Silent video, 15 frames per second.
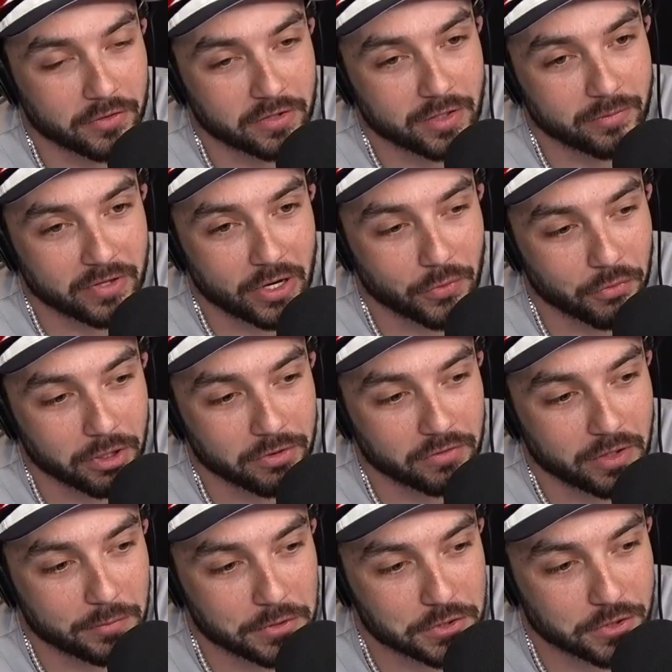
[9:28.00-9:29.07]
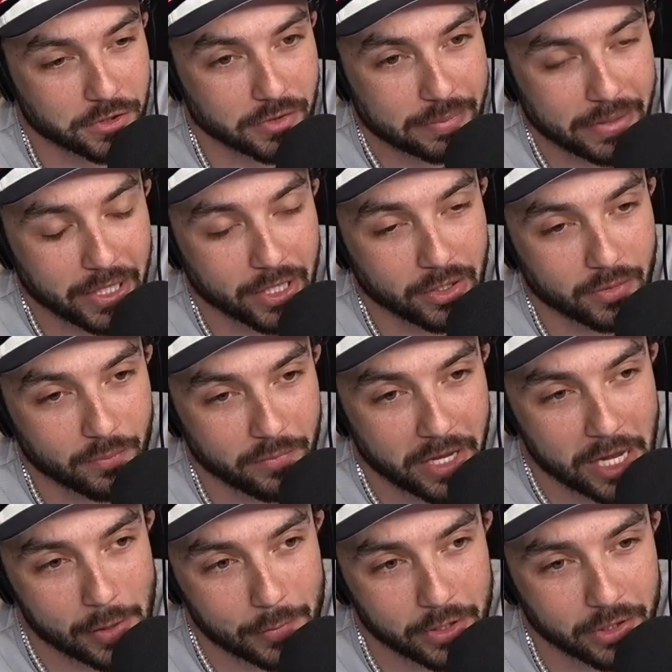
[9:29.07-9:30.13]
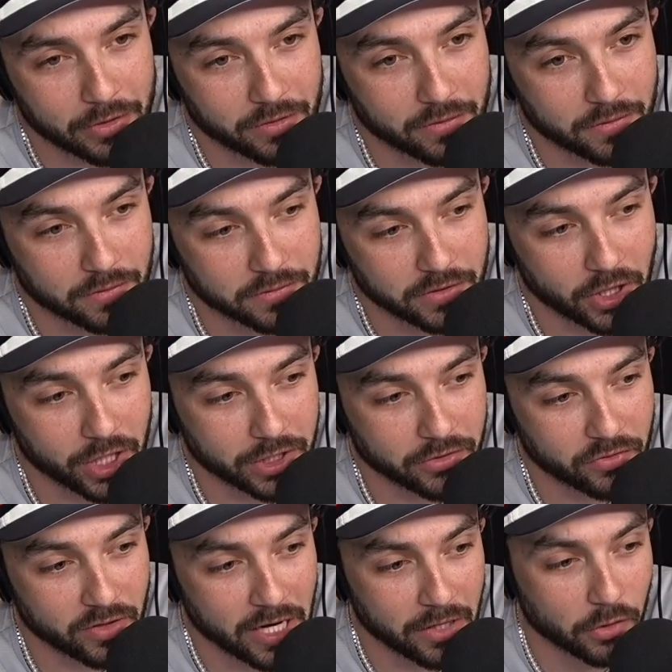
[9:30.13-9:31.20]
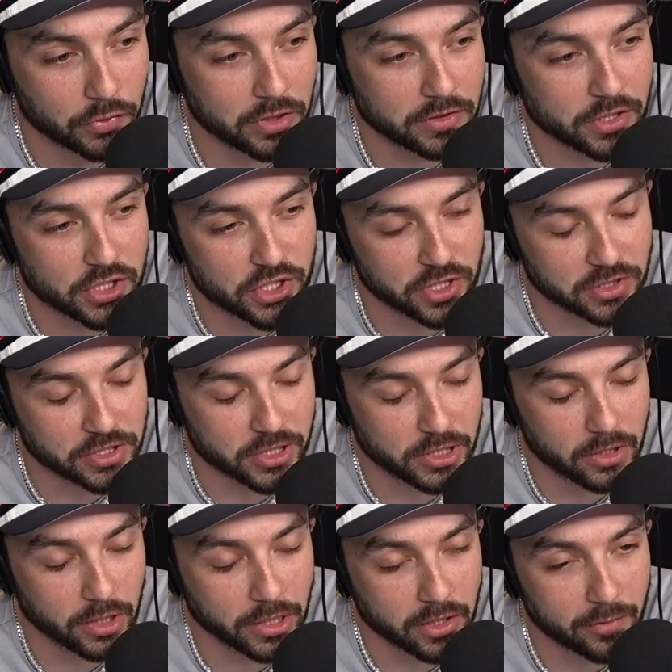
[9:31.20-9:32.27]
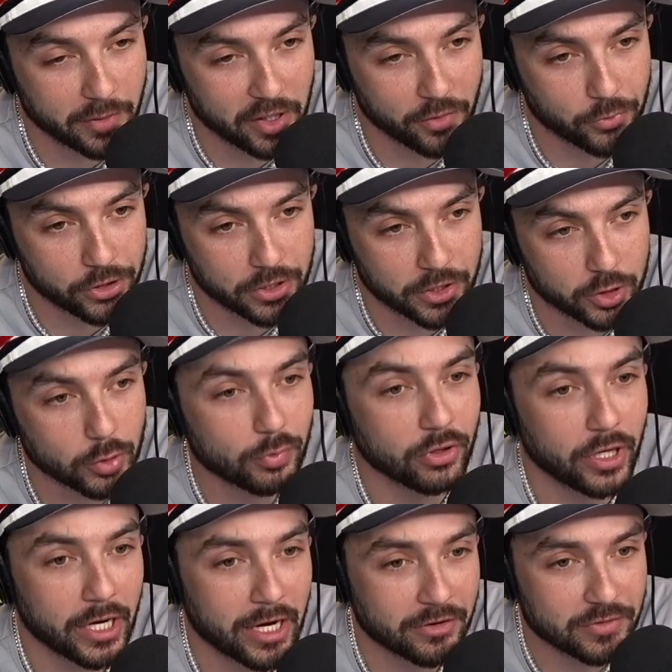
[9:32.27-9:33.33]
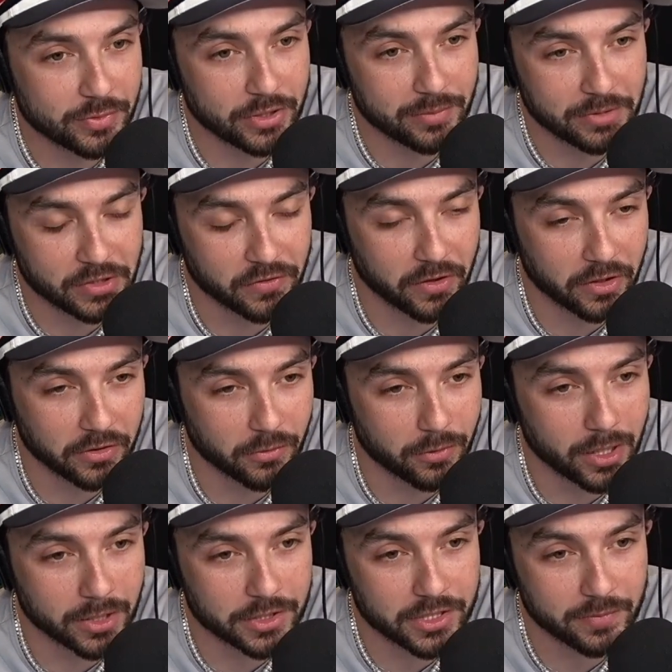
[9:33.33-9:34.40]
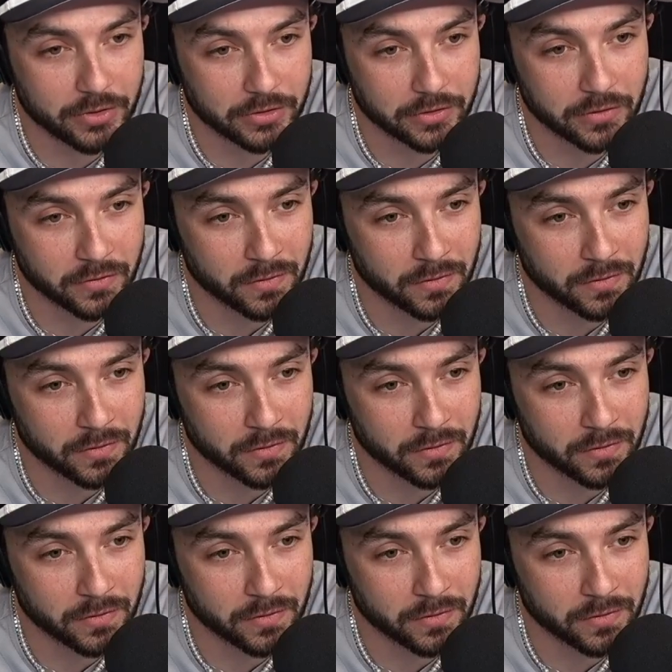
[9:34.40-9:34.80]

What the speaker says: teams out west I'm intrigued by. Mammoth, Ducks. I don't think the Sharks are gonna come anywhere near the playoffs, but I'm excited to watch them at least.